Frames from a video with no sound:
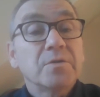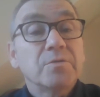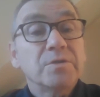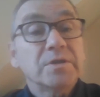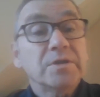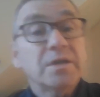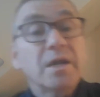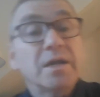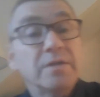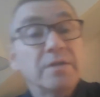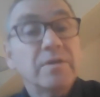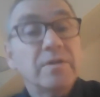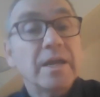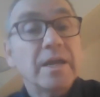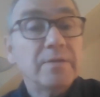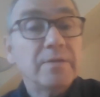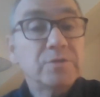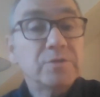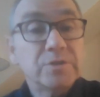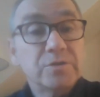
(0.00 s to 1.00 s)
with the kind of
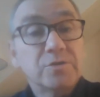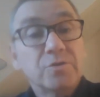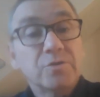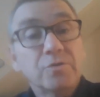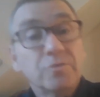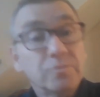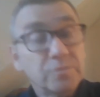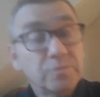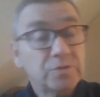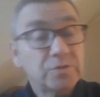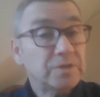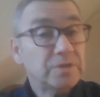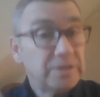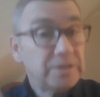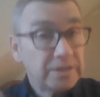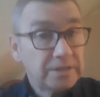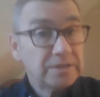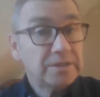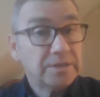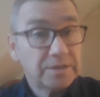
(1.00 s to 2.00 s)
language and terms you'd
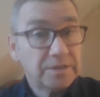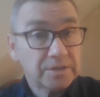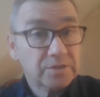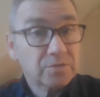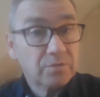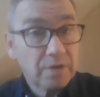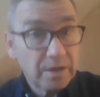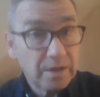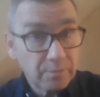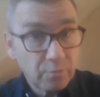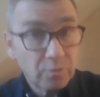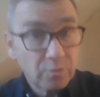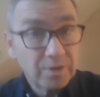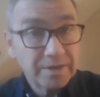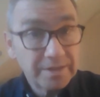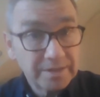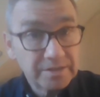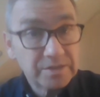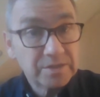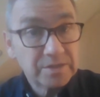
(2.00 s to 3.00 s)
need to describe what
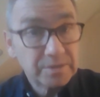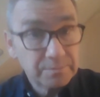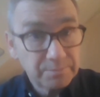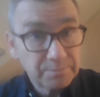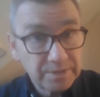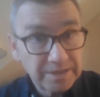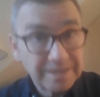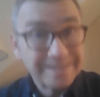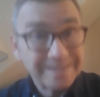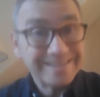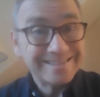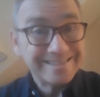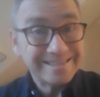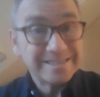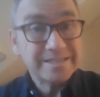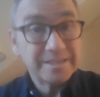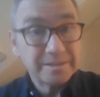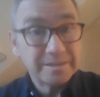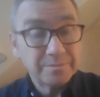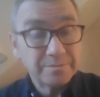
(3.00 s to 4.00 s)
it is to be an
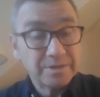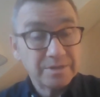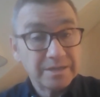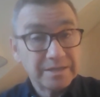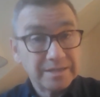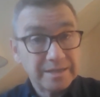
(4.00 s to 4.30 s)
existing being,